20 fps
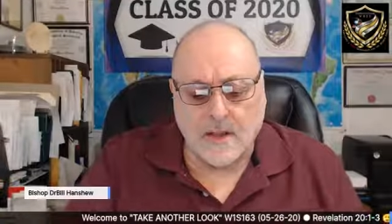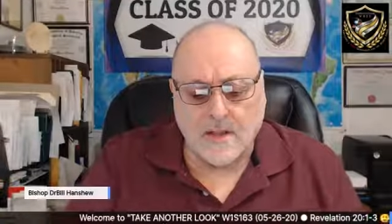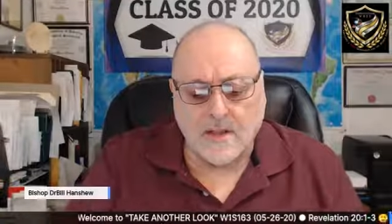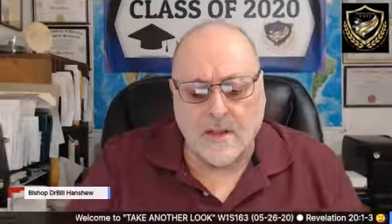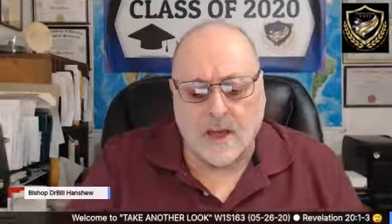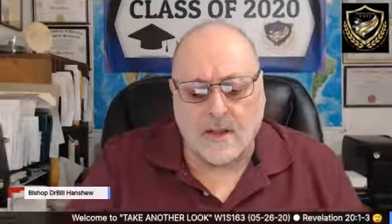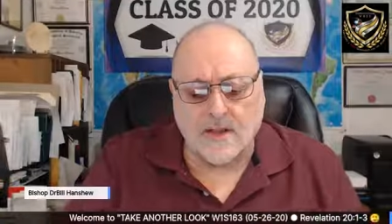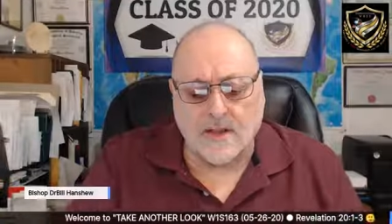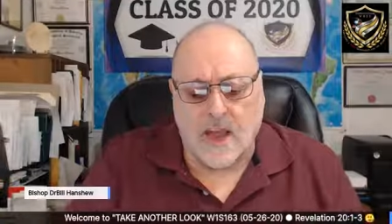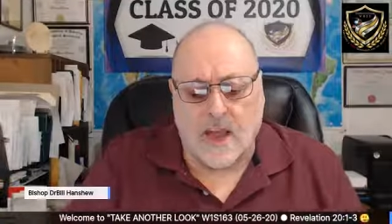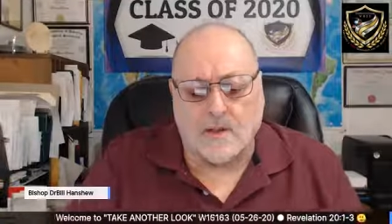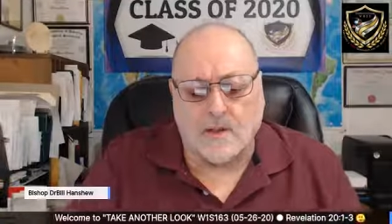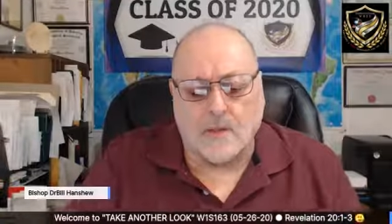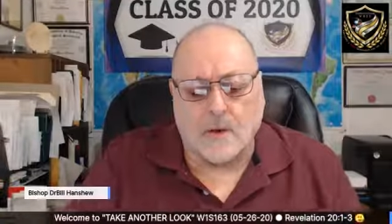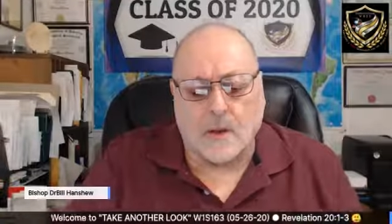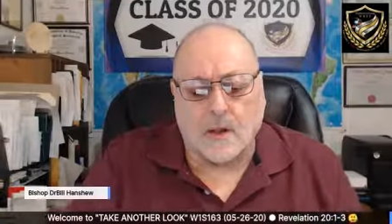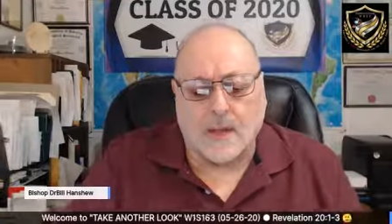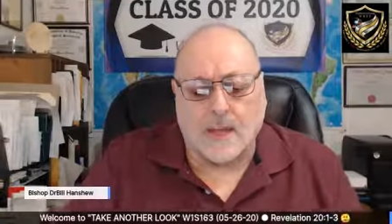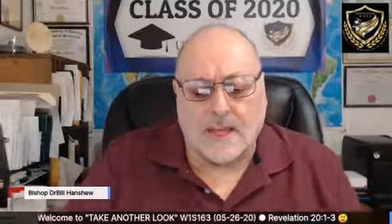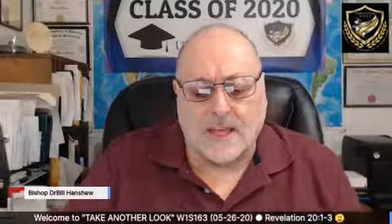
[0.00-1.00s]
The
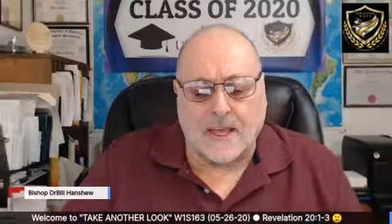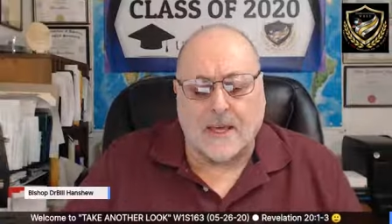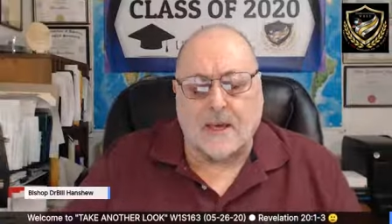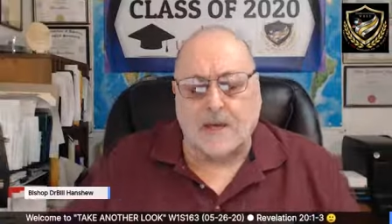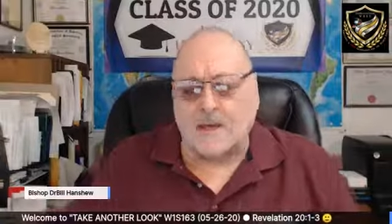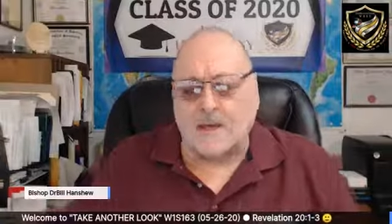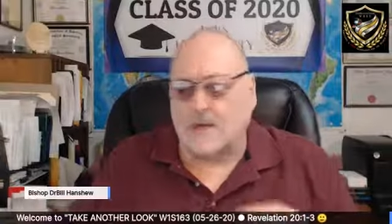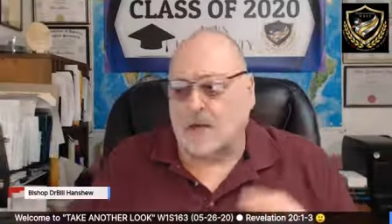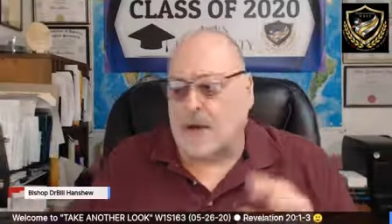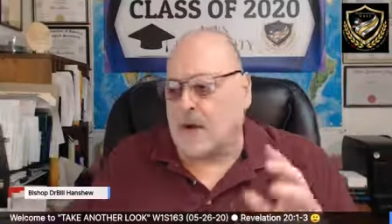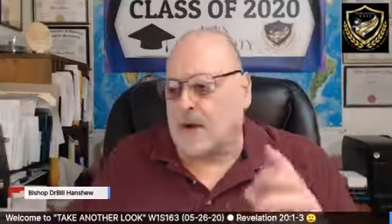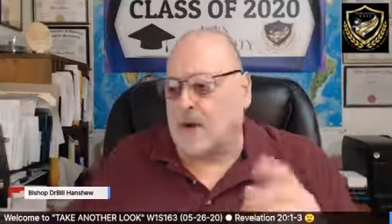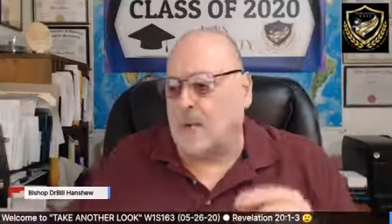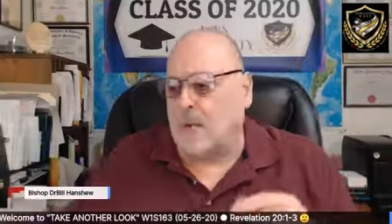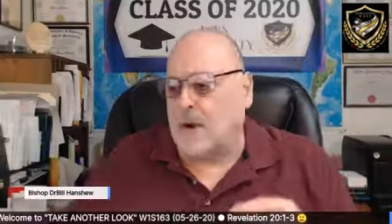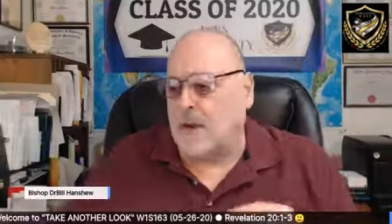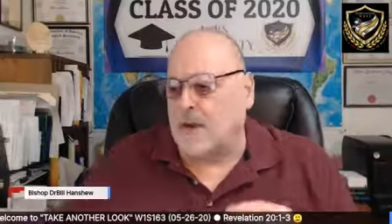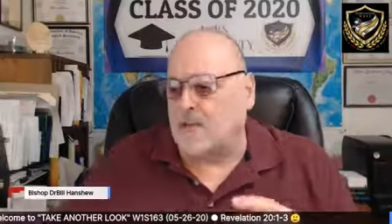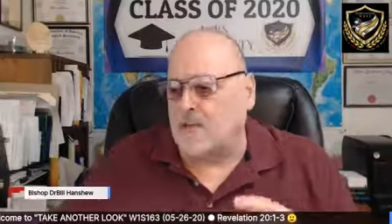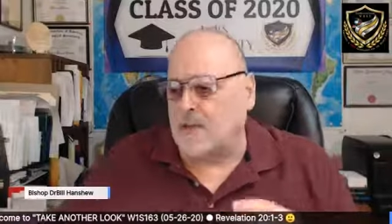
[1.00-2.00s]
devil is. Are you
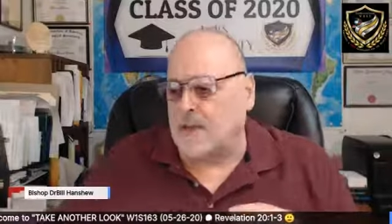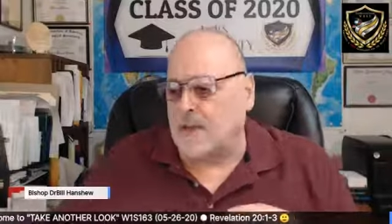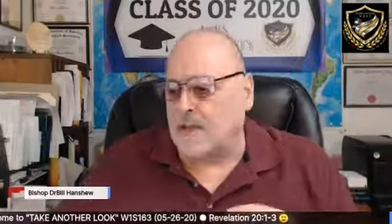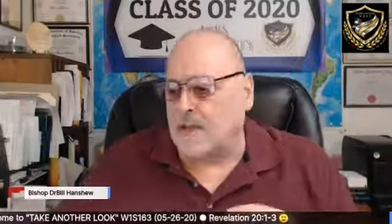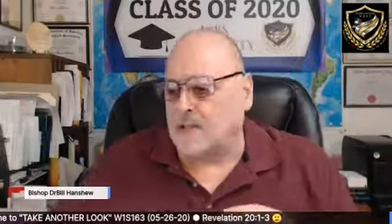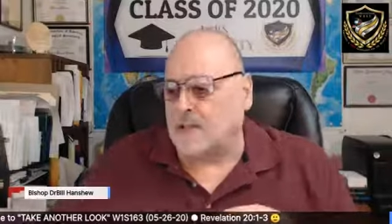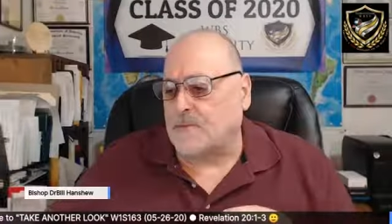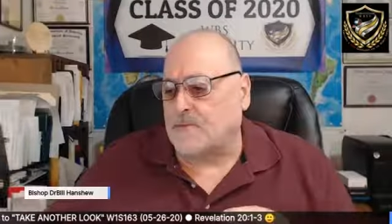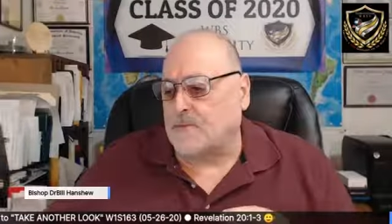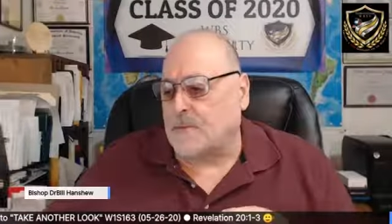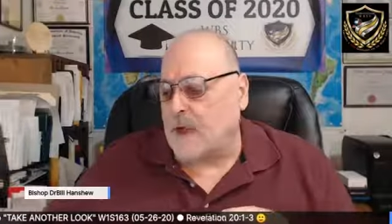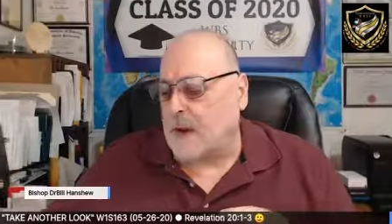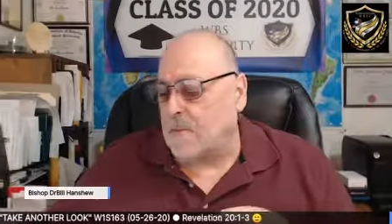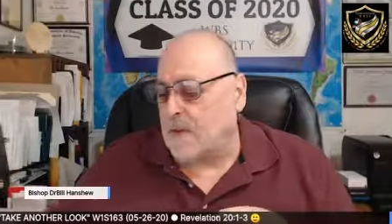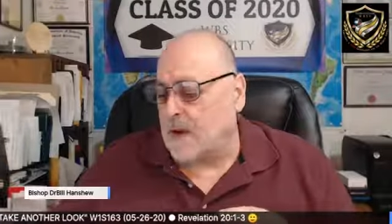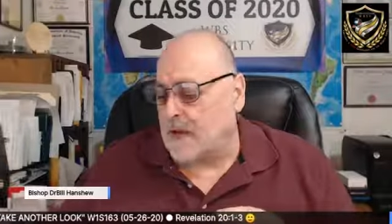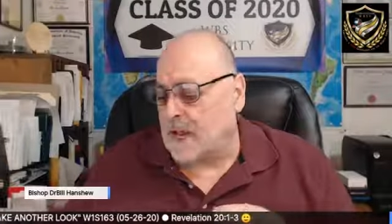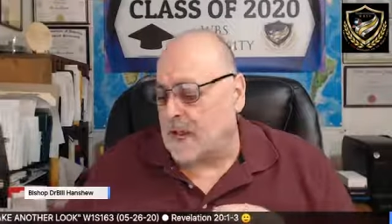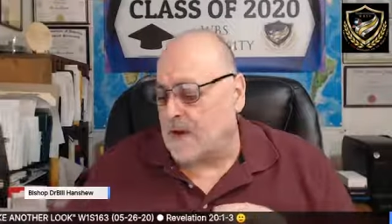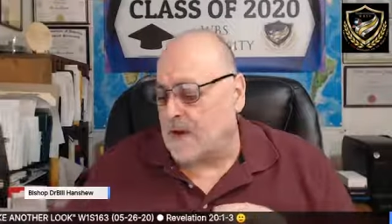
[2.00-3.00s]
ready for this? I'm
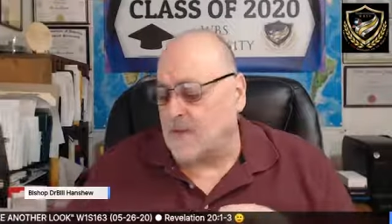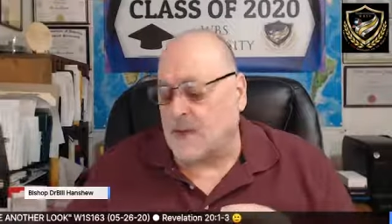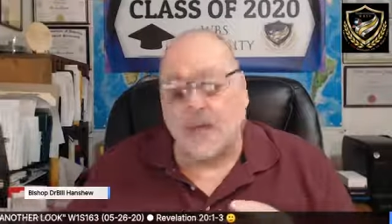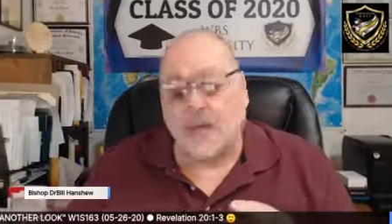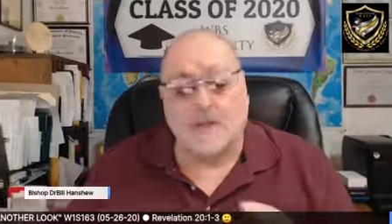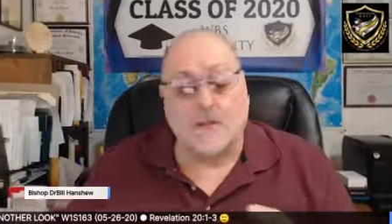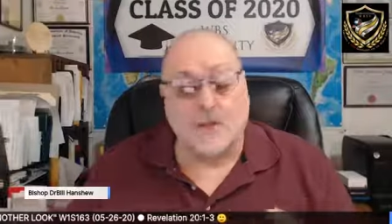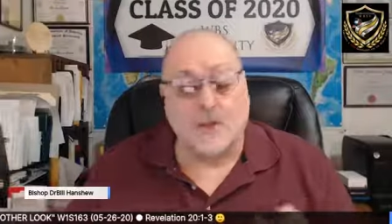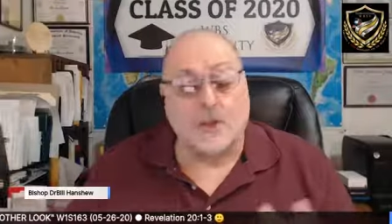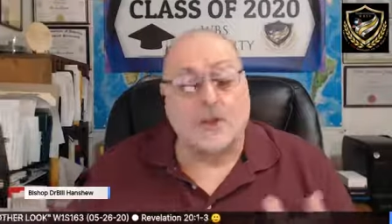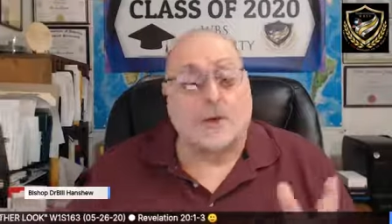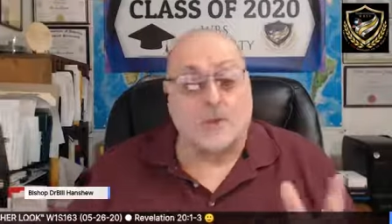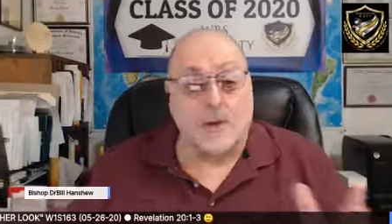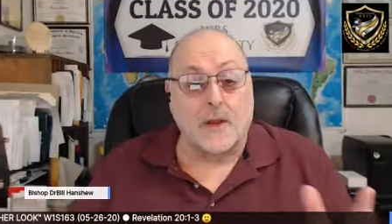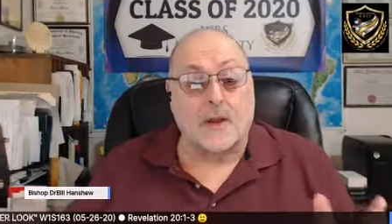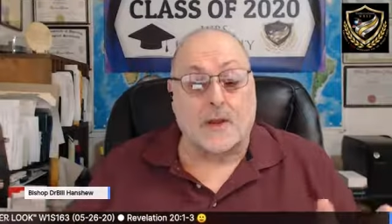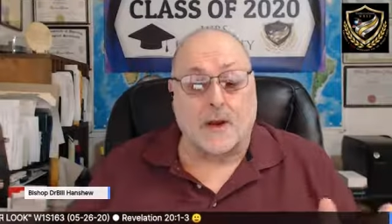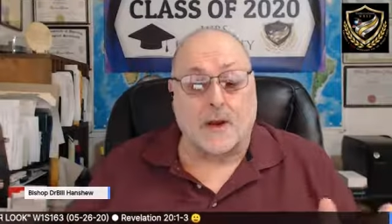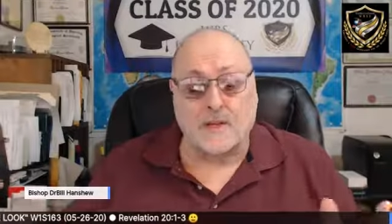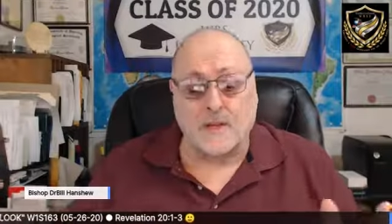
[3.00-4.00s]
going to even give you the
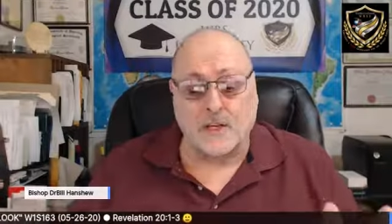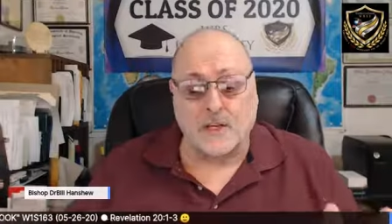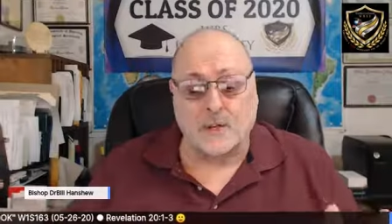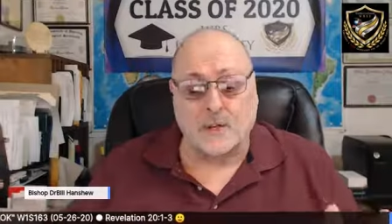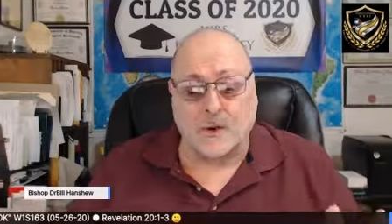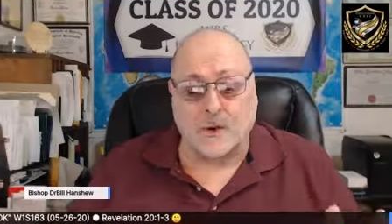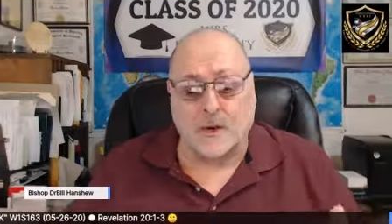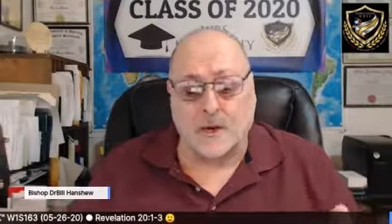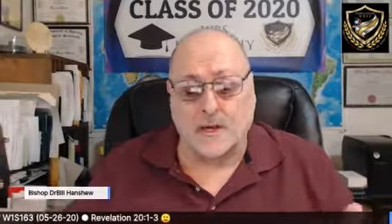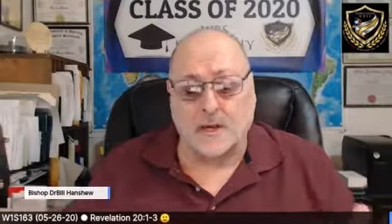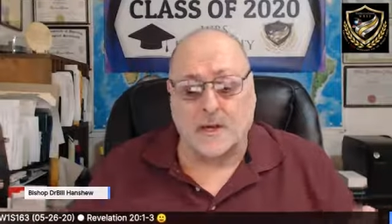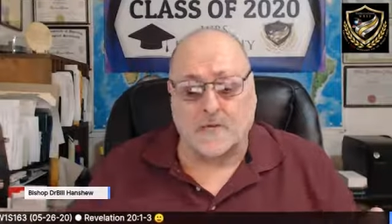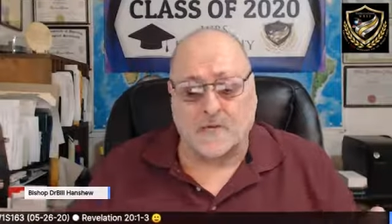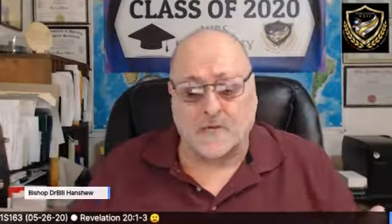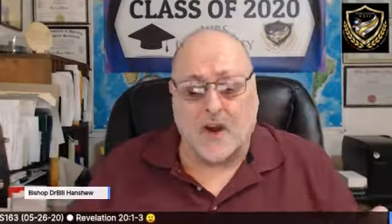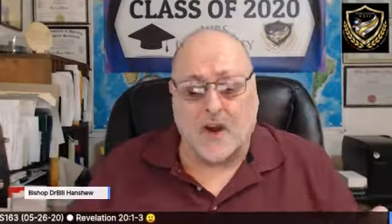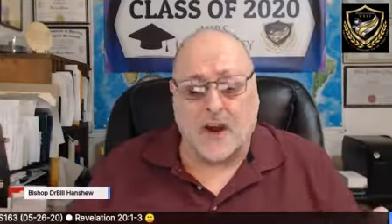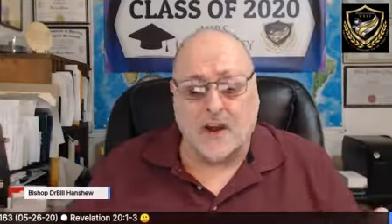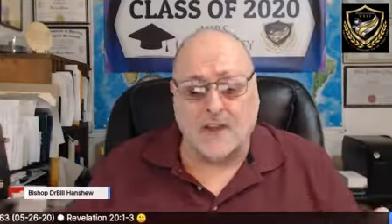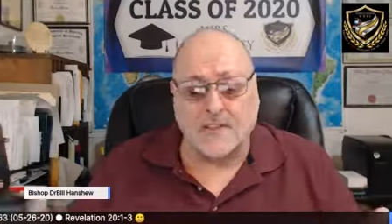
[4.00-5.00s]
Greek on this. We're going to
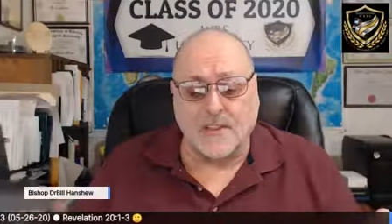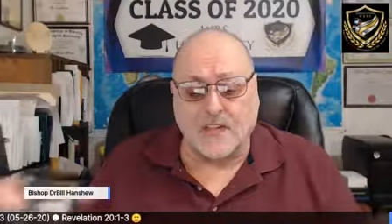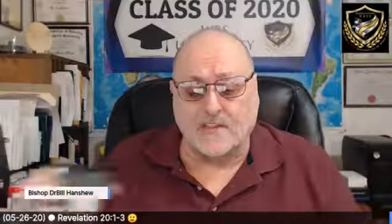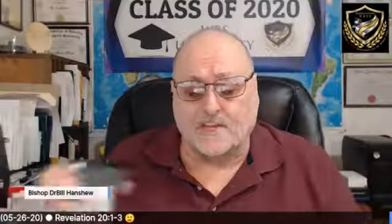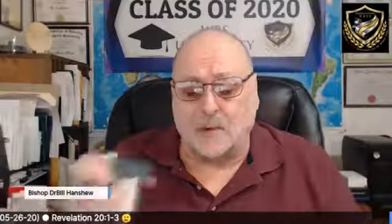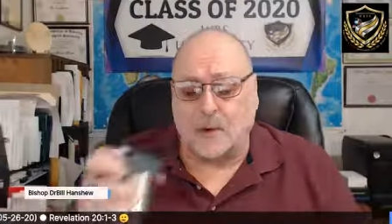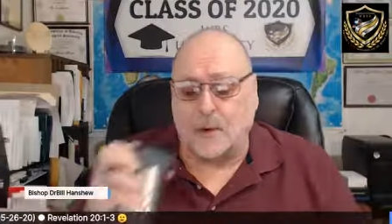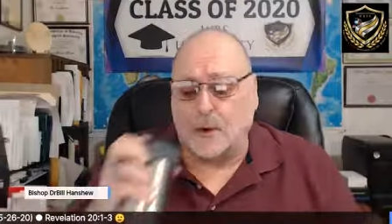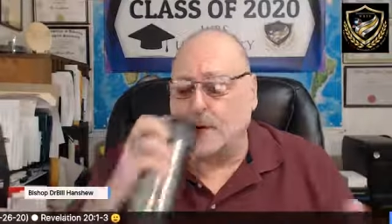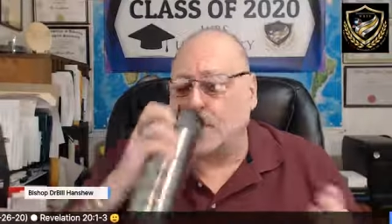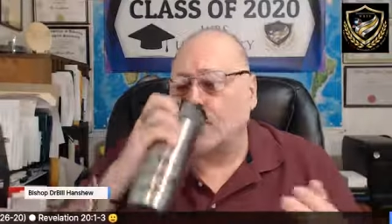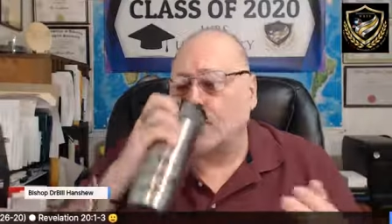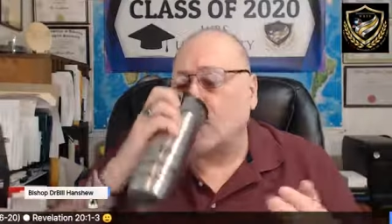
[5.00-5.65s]
define this for you.